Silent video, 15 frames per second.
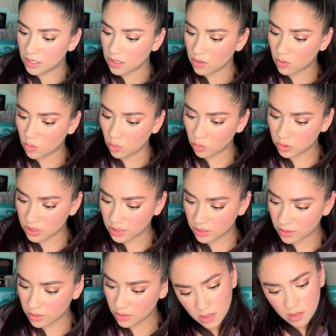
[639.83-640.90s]
golden,
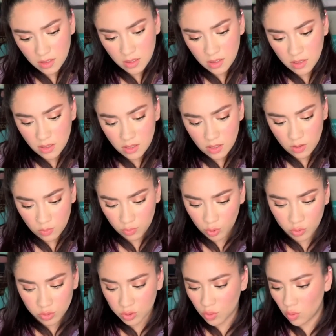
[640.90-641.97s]
a rose
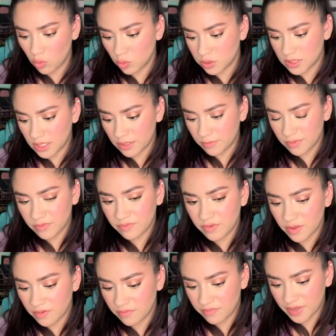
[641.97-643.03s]
gold type of
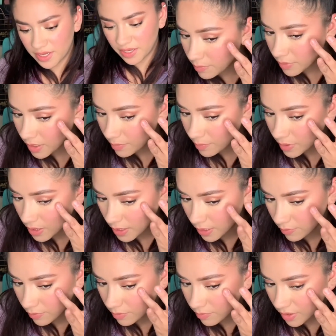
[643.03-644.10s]
vibe. I'm gonna apply it with
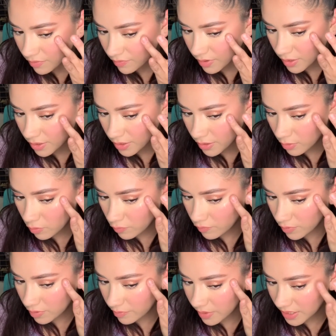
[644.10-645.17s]
my finger and hope for the
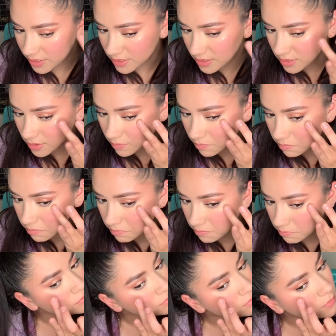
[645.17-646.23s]
best.
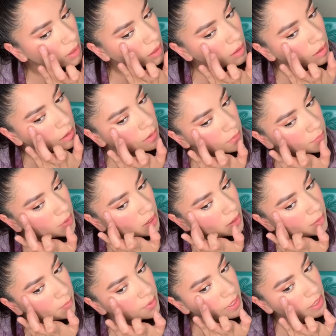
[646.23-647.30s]

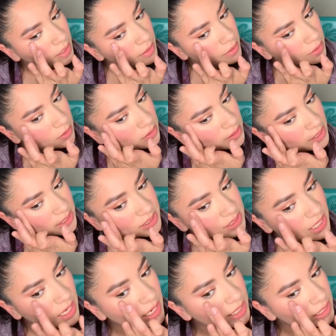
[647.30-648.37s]
But this
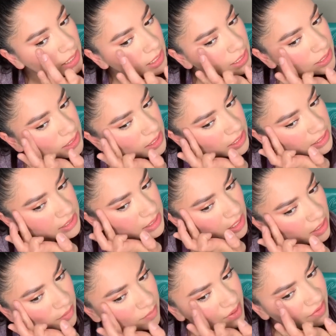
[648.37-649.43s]
highlight is not
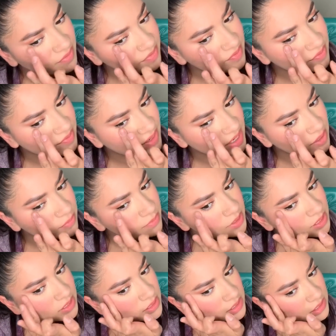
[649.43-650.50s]
my
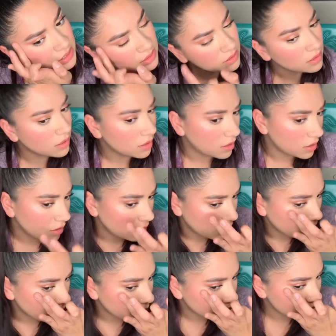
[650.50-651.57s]
favorite.
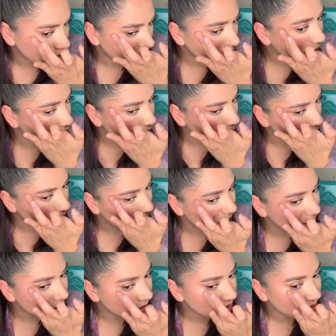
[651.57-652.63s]
It's like
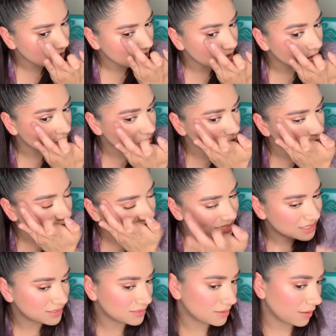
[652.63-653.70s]
blending into my
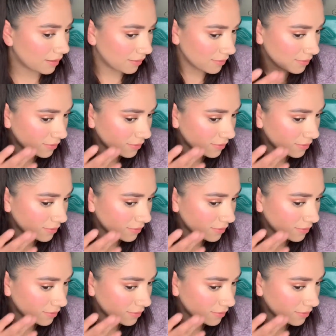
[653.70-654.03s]
skin